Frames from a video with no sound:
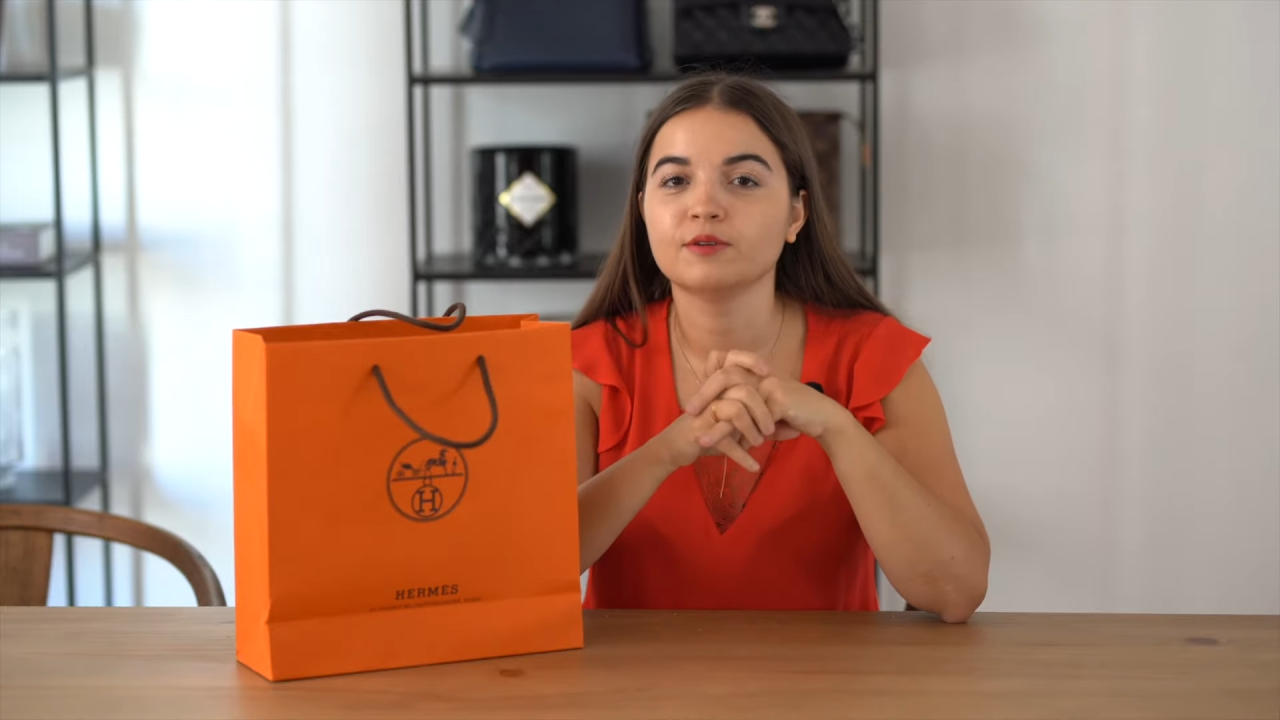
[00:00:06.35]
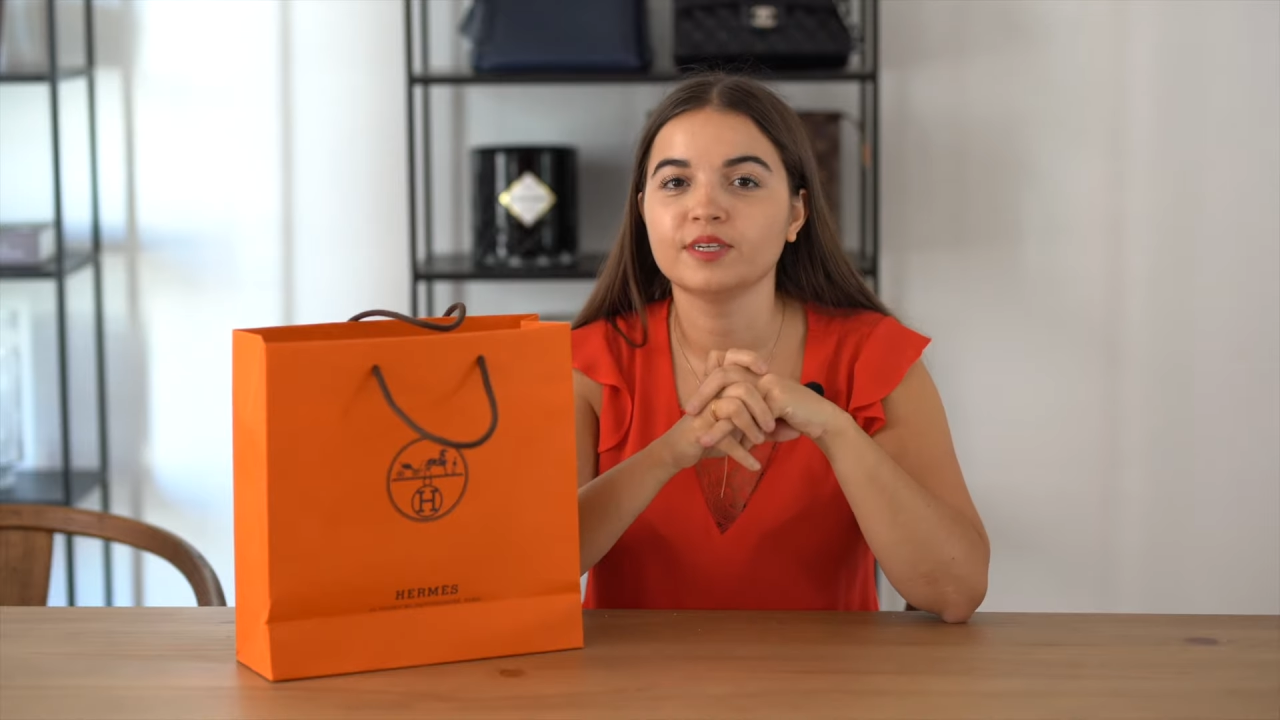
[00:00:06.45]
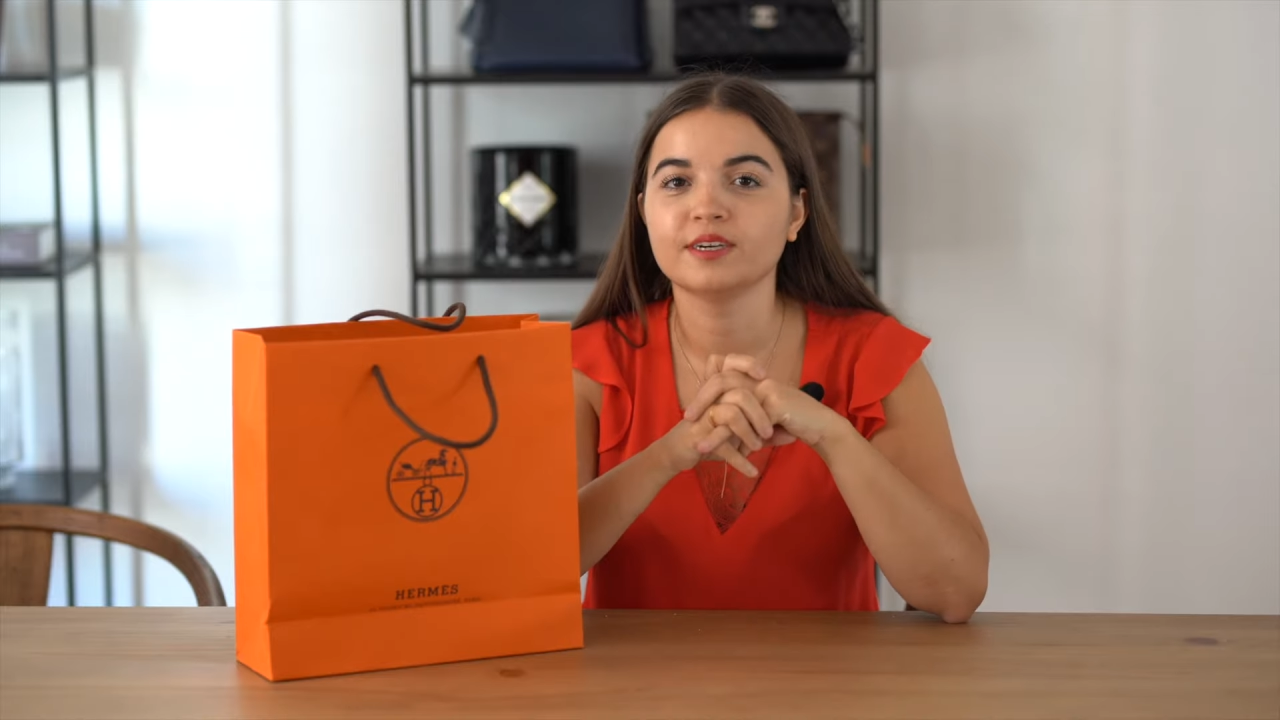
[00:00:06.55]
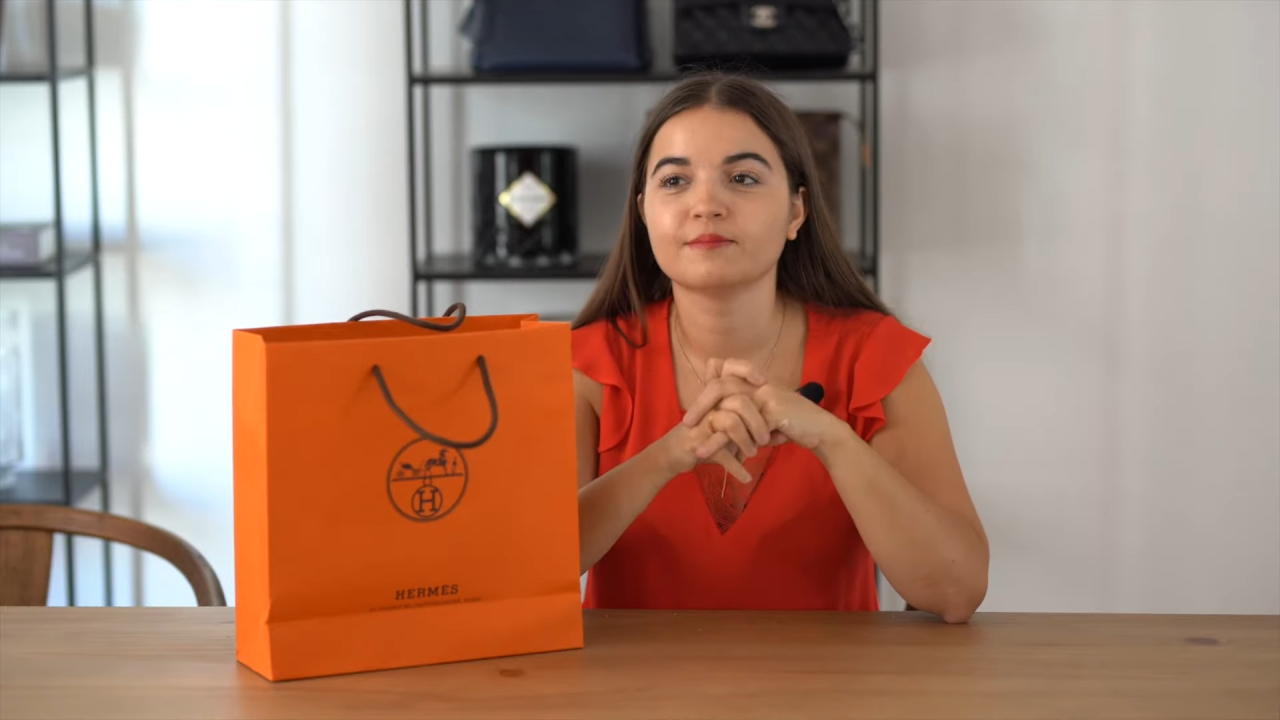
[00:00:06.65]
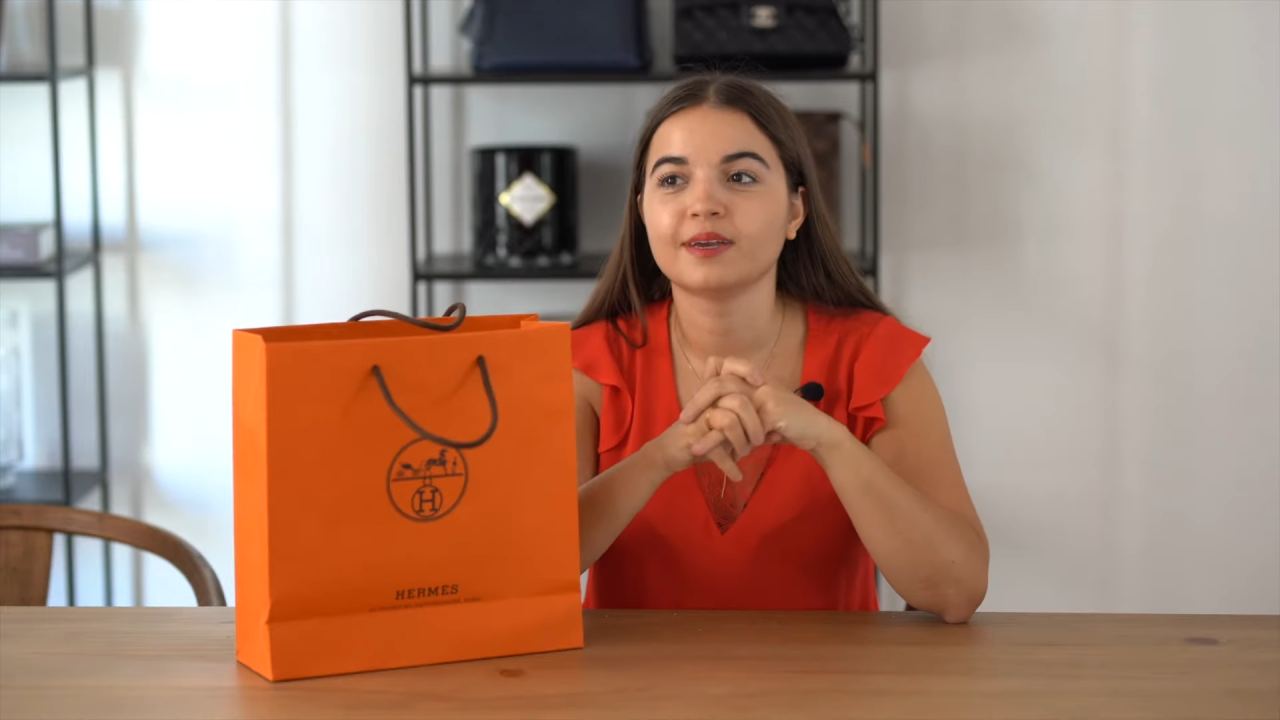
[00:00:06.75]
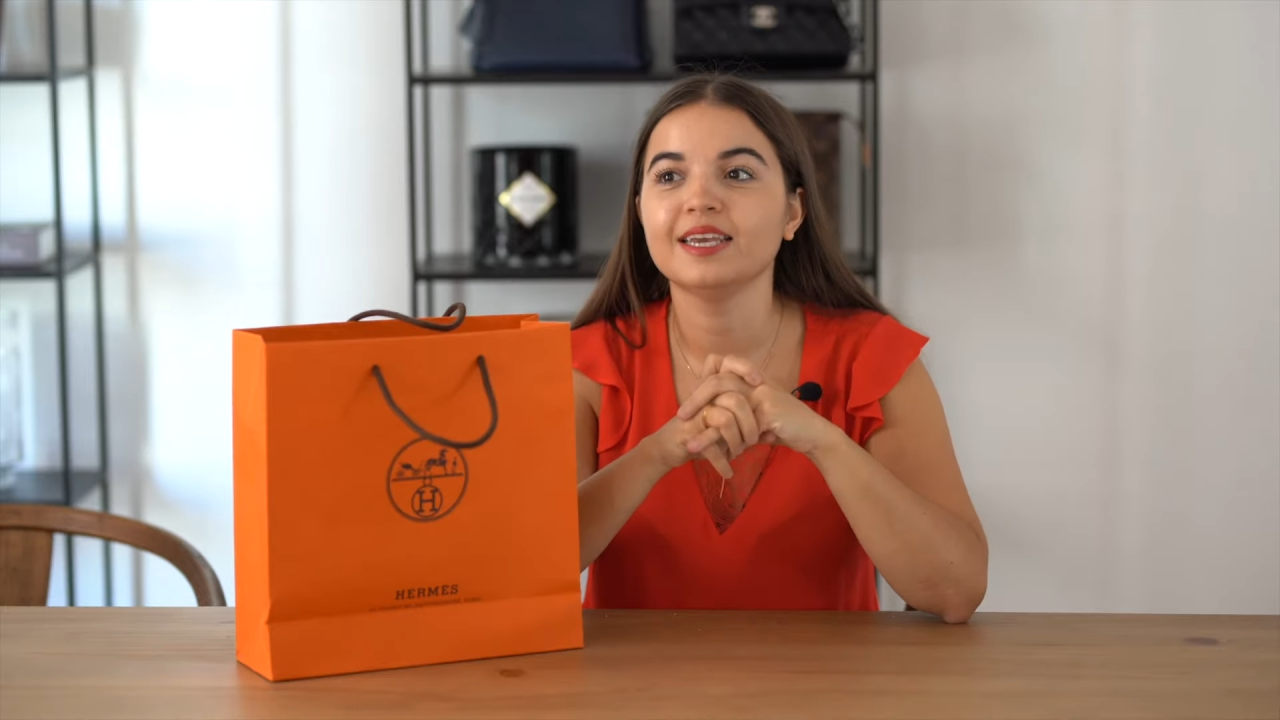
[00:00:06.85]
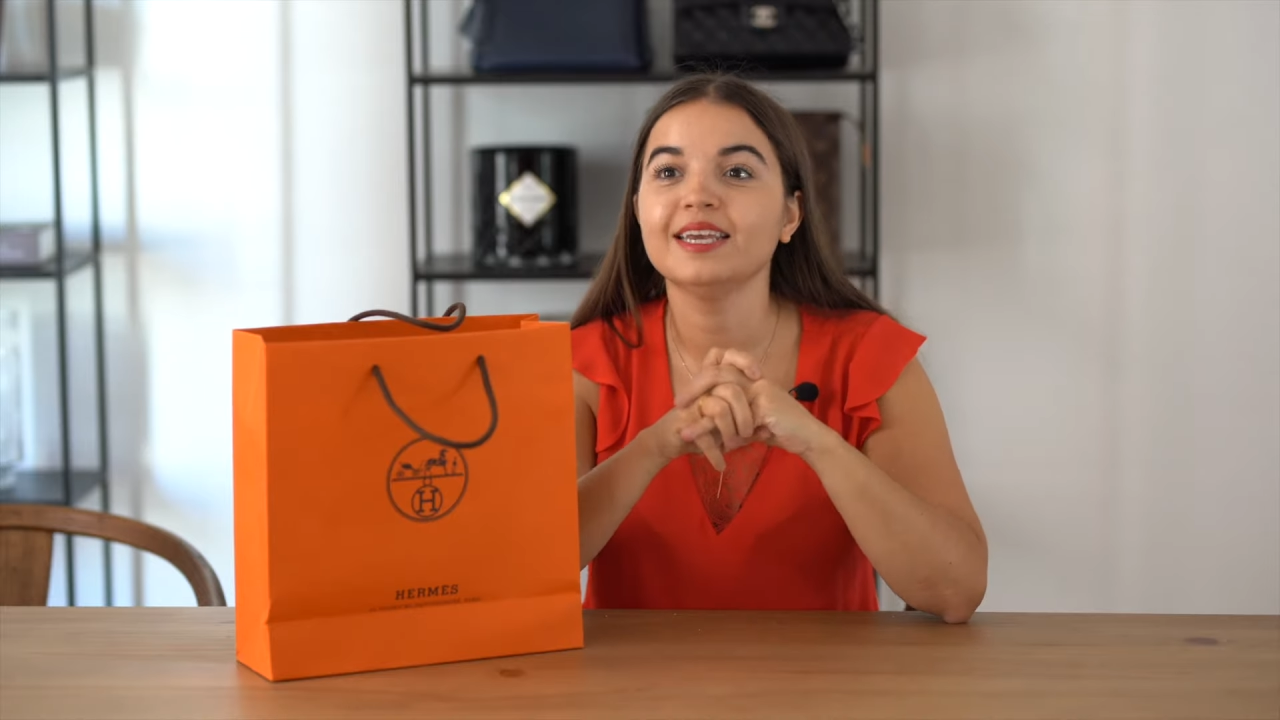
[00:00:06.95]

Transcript: doing on my